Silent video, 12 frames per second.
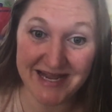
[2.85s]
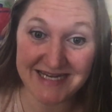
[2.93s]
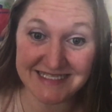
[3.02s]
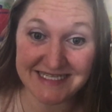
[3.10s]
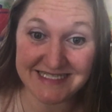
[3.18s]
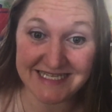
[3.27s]
and
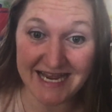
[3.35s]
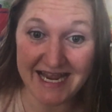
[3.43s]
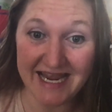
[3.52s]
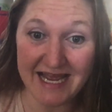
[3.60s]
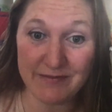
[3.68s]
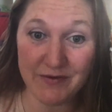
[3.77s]

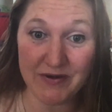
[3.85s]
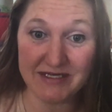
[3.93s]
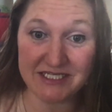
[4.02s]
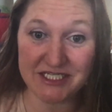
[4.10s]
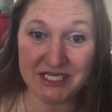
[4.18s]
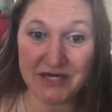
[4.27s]
today I'm going
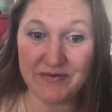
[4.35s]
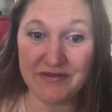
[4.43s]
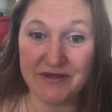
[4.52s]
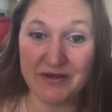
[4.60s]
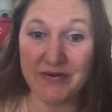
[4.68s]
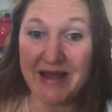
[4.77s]
to share with you